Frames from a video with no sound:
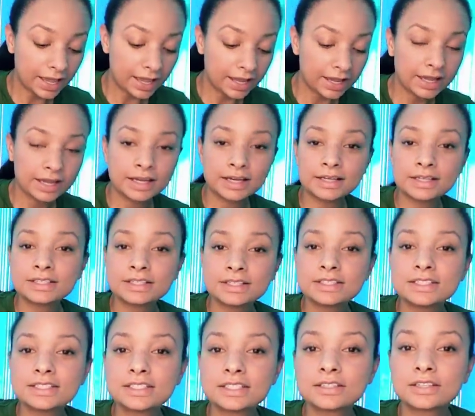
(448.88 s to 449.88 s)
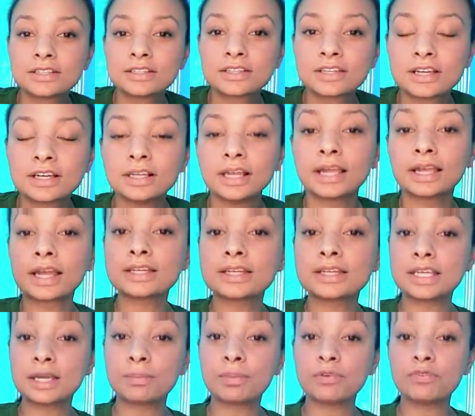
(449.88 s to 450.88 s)
And, like I
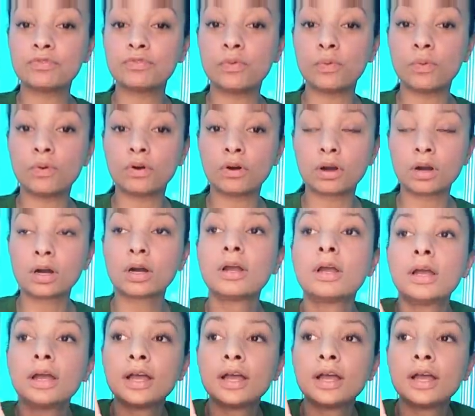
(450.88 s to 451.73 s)
said before,